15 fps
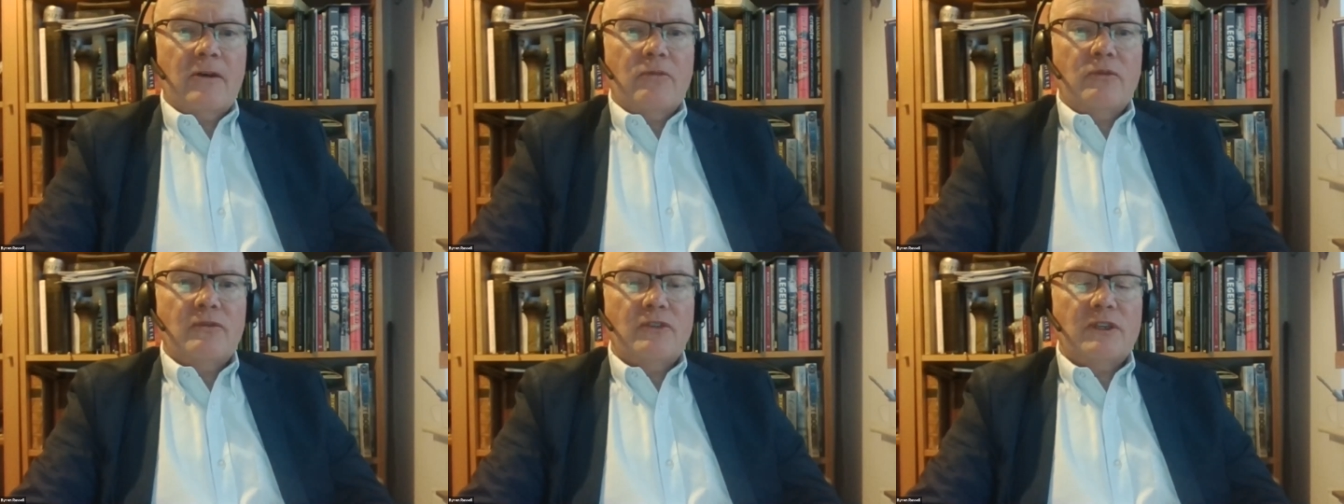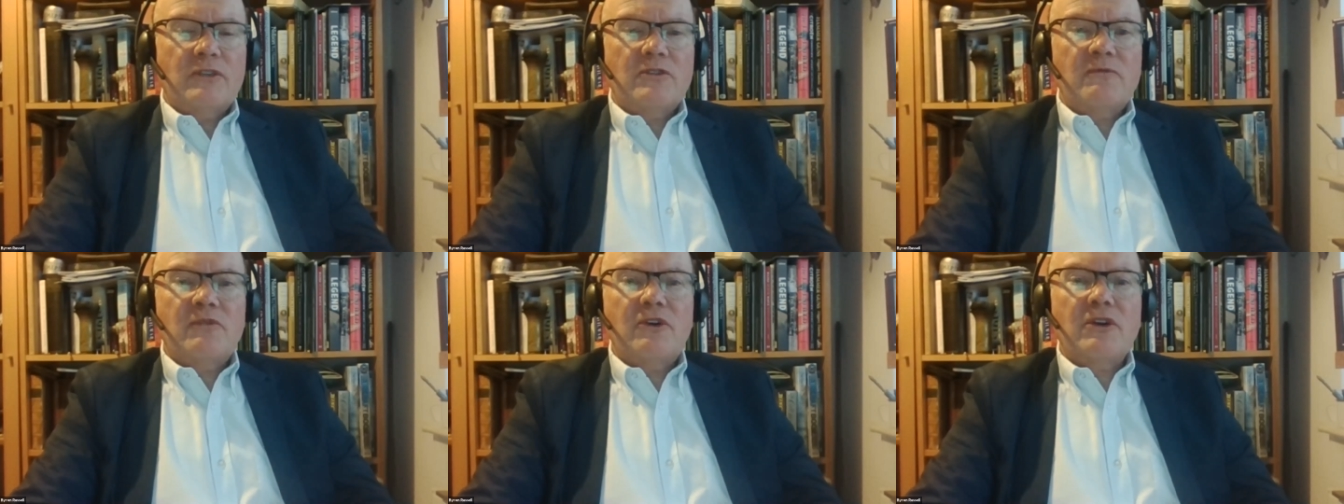We've seen
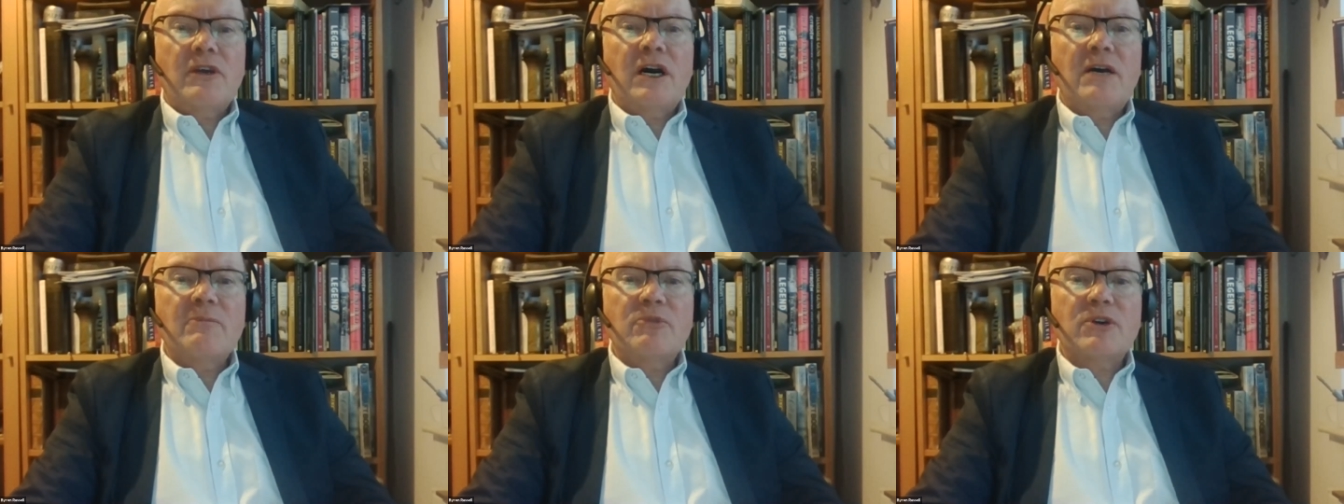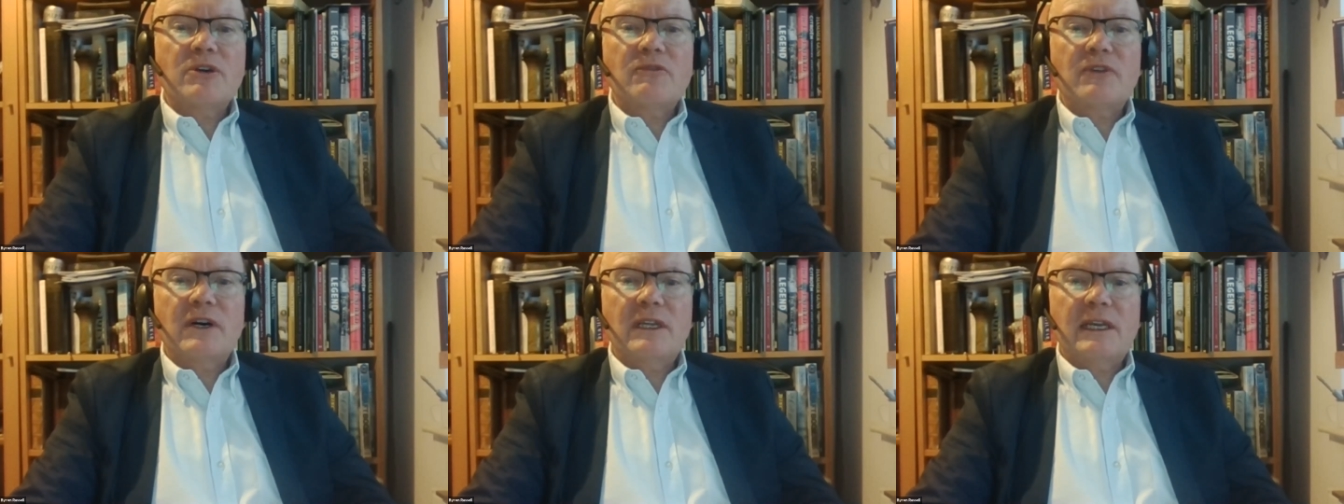some very
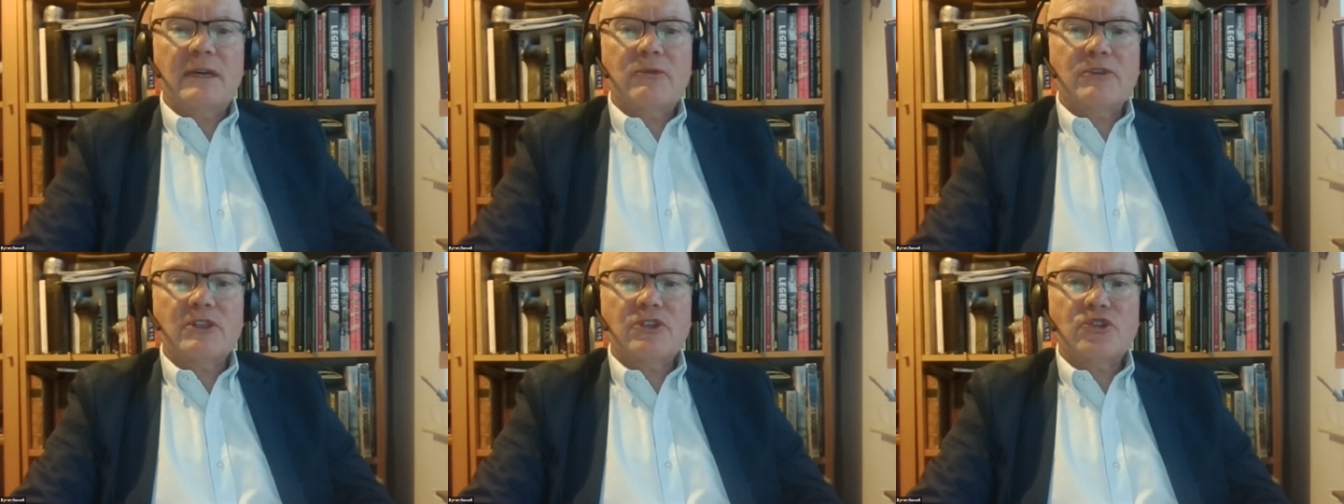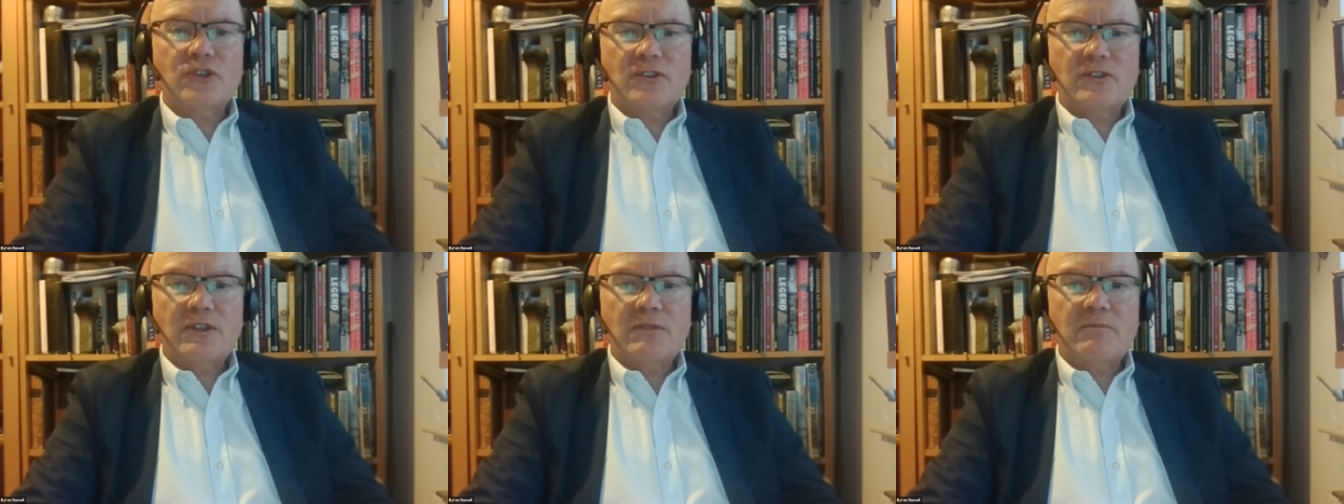high-profile
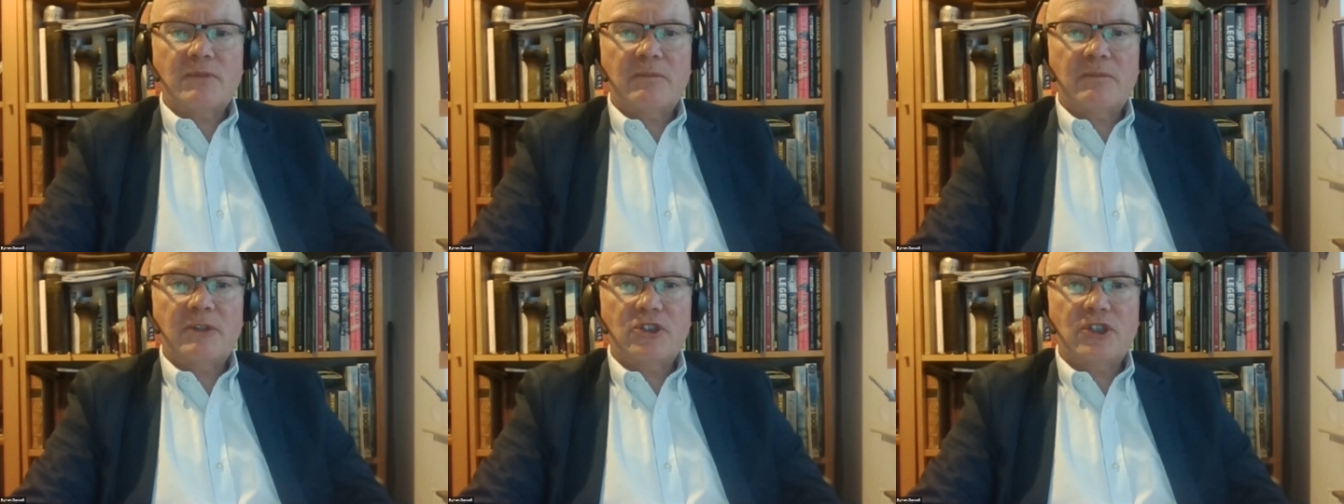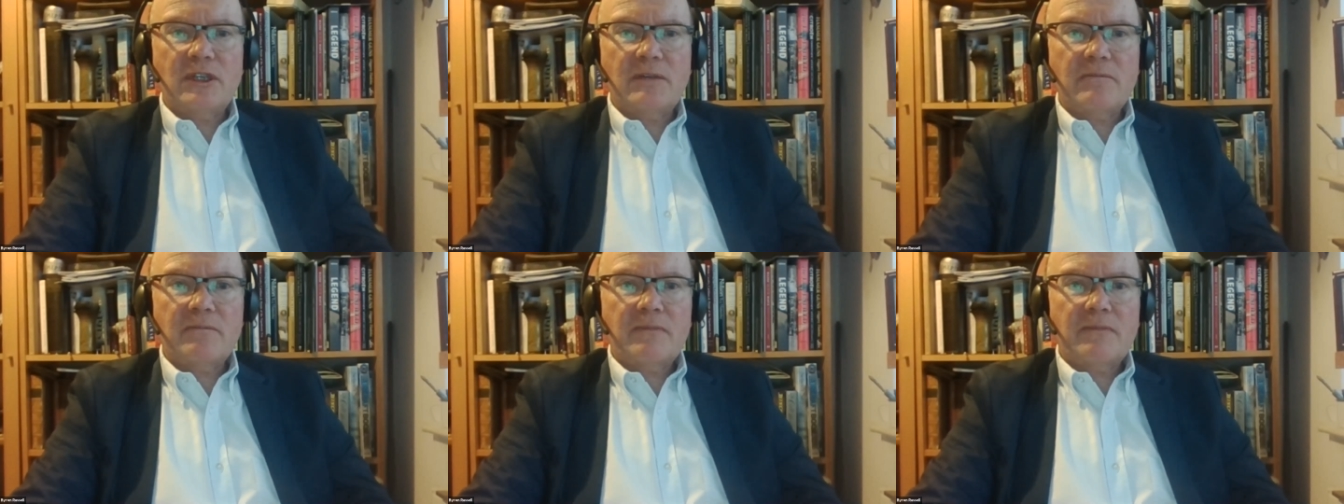acquisitions in publishing,